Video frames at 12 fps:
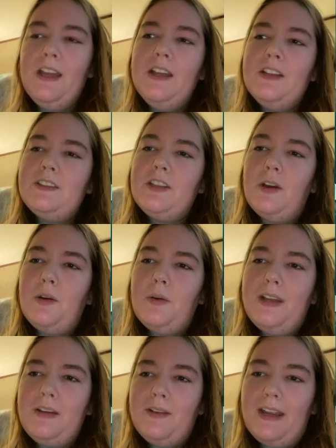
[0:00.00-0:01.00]
So
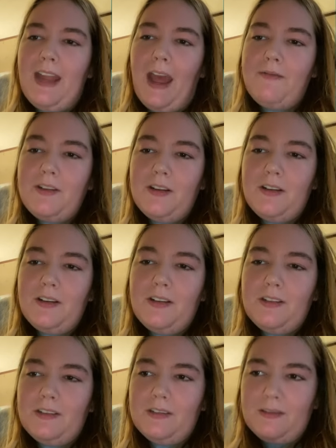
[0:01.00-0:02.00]
anyway, after
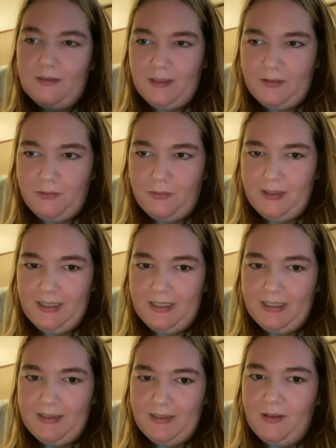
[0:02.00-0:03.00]
the
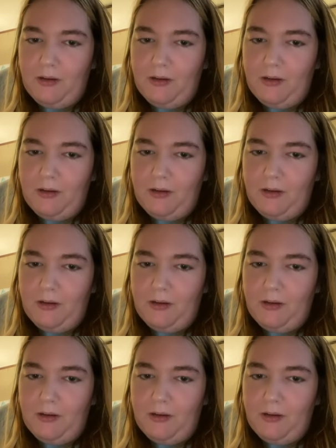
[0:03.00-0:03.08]
20th,